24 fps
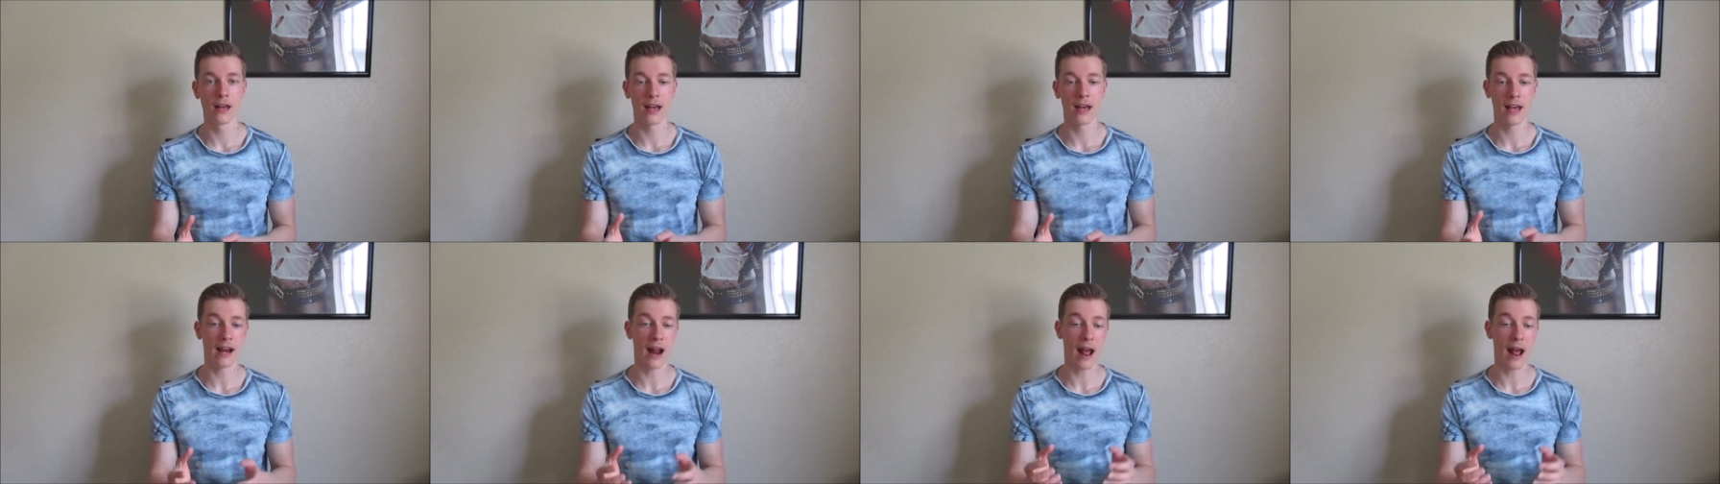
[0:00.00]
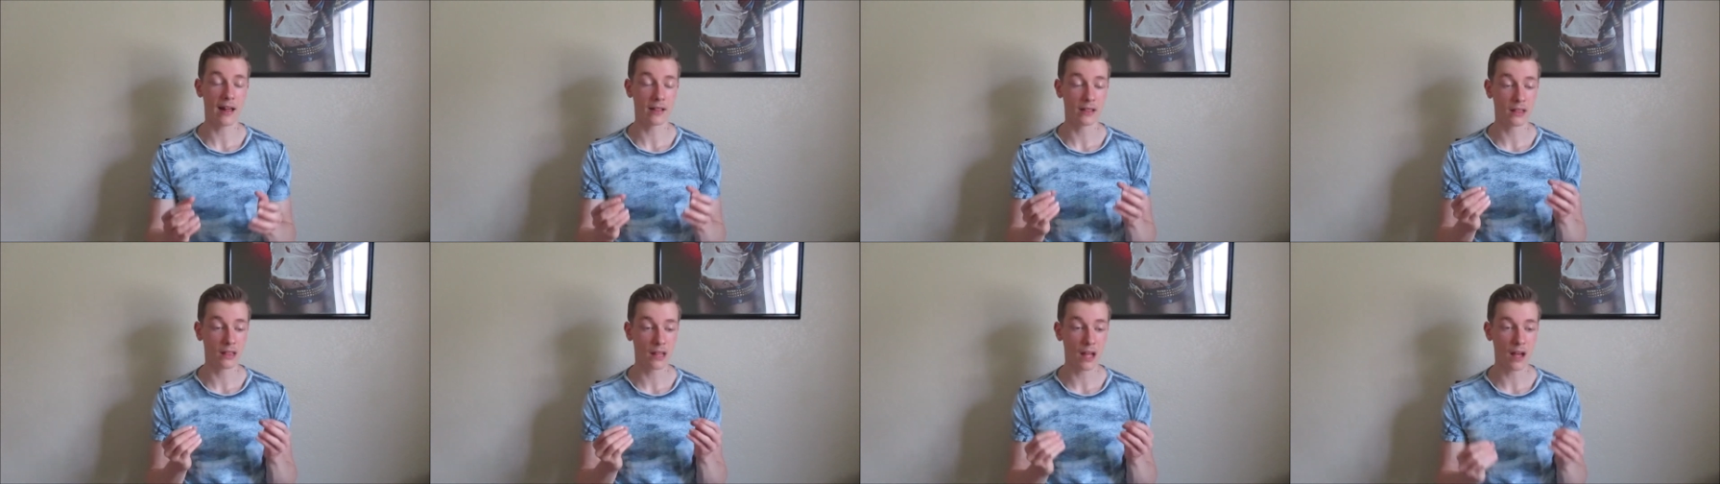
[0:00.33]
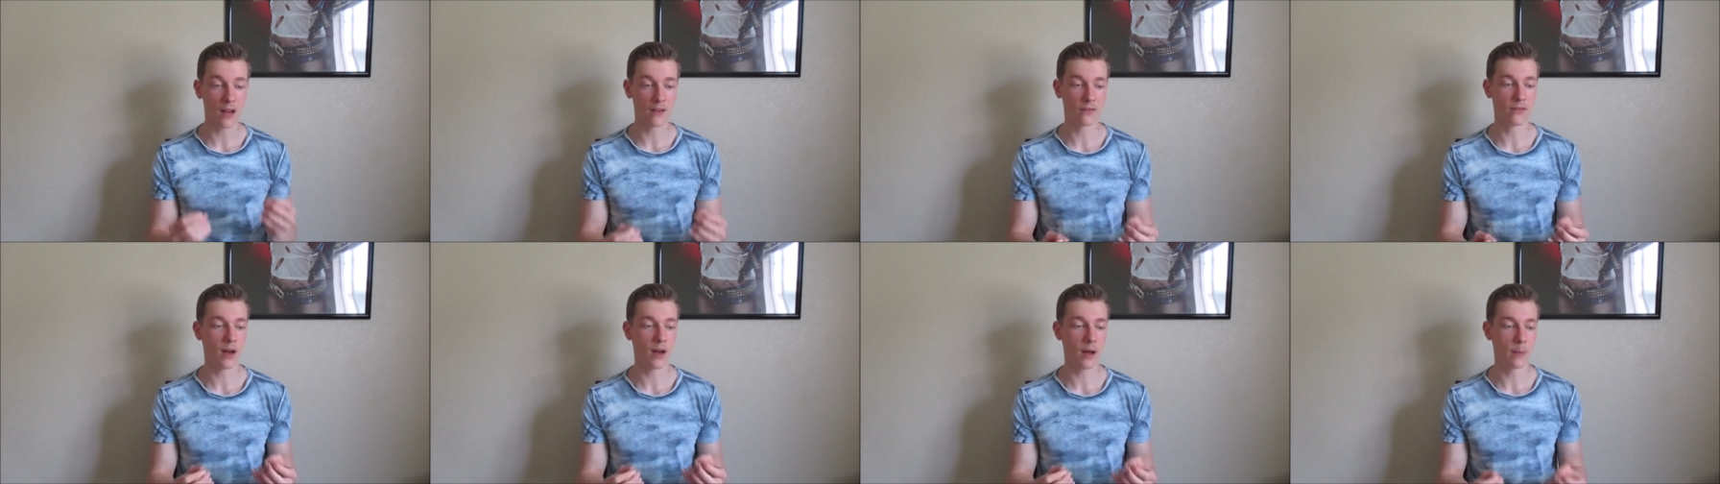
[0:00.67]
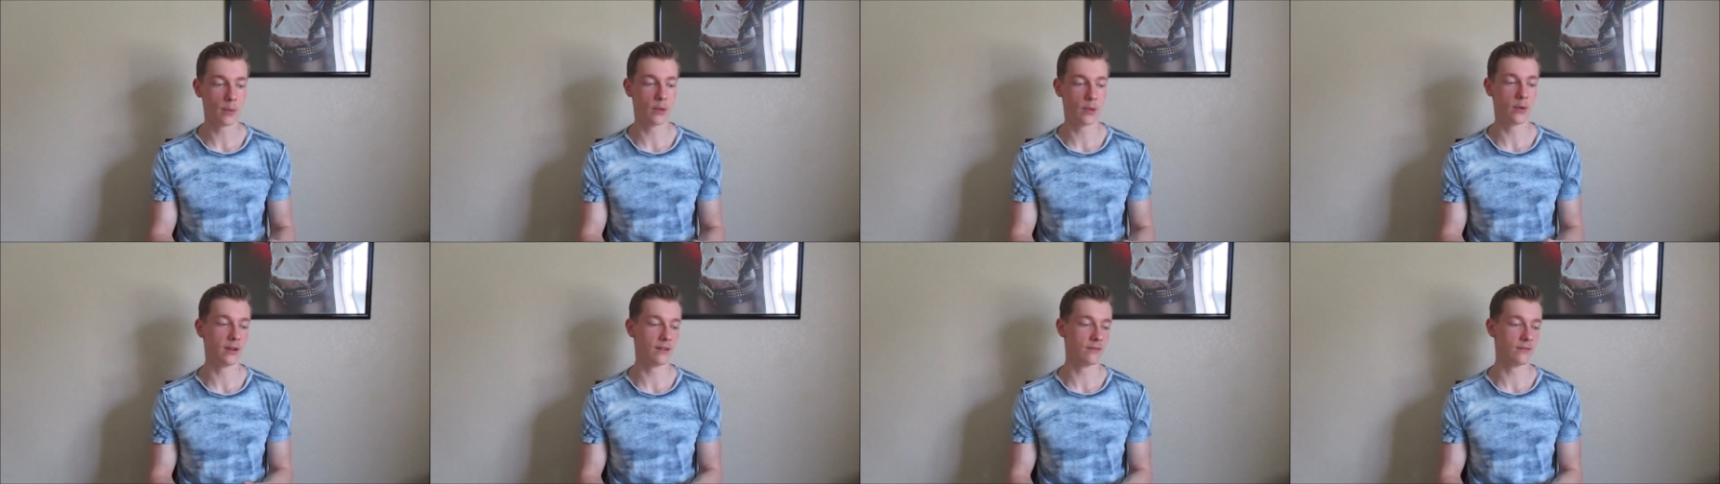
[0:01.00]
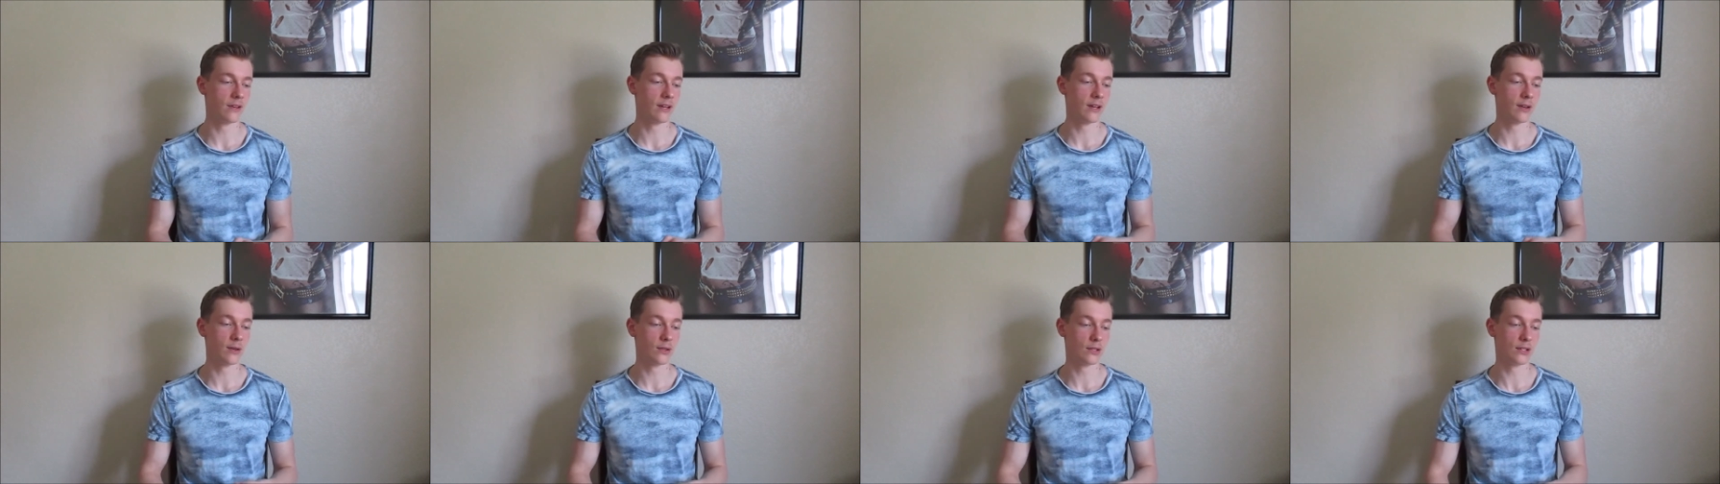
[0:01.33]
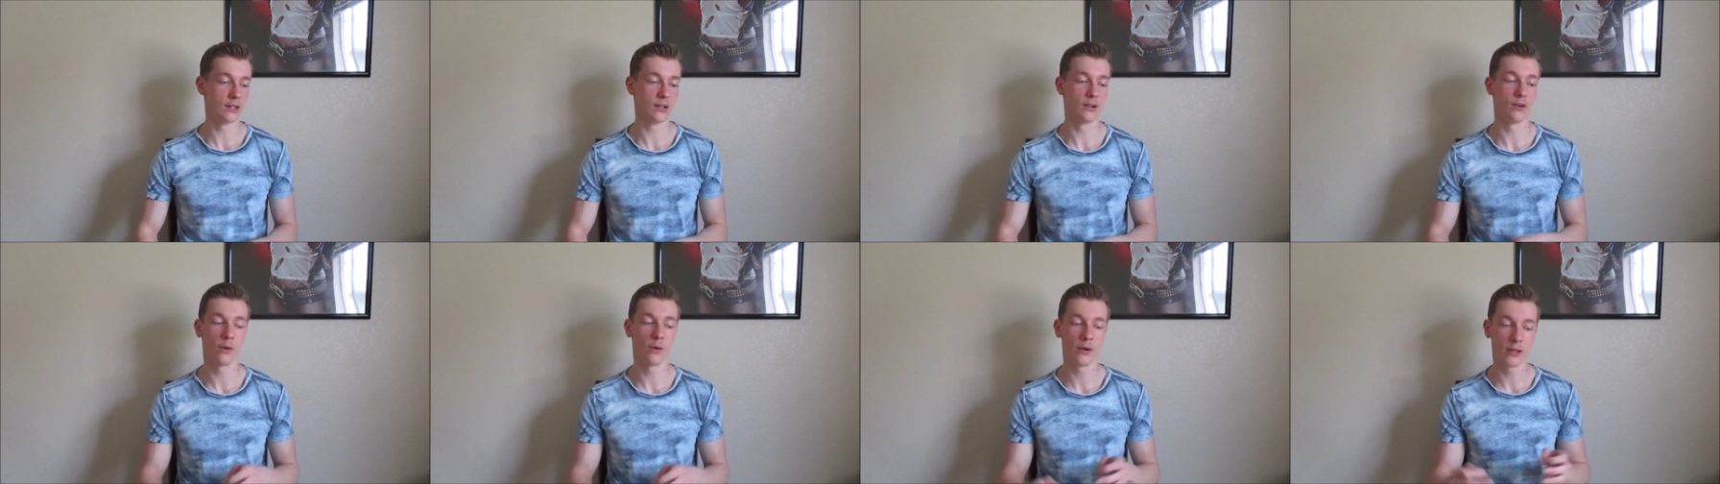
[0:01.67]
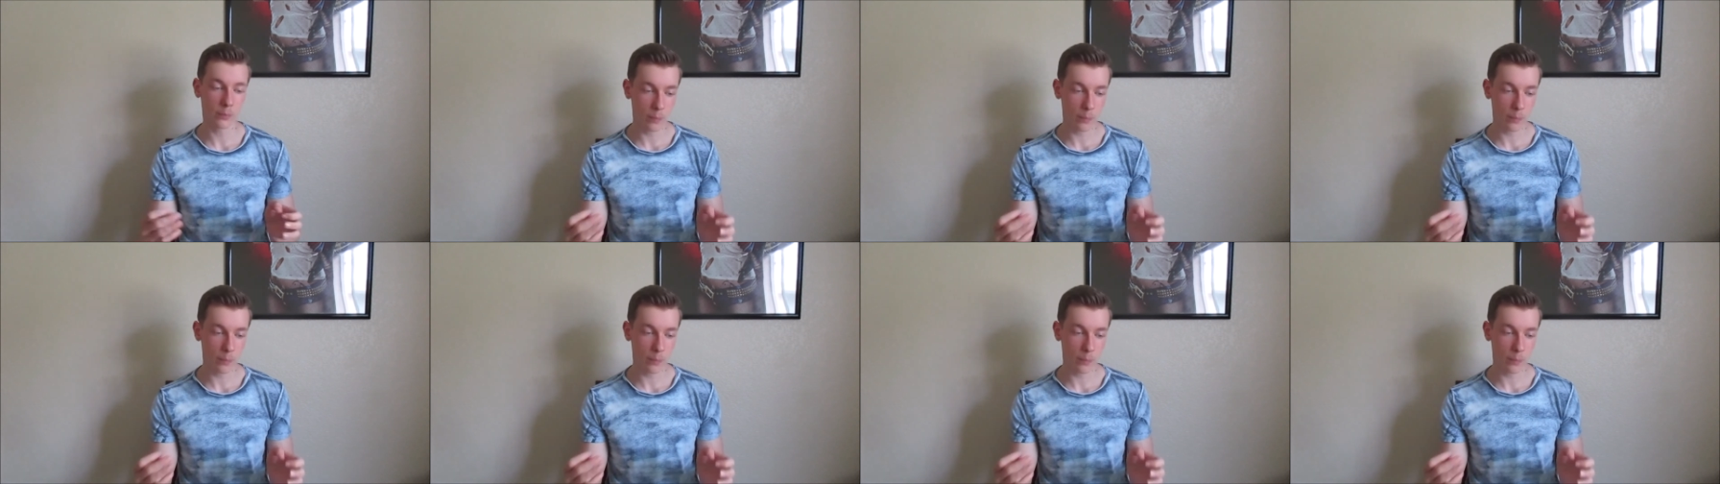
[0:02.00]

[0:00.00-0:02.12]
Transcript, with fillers: and I love uploading videos and it always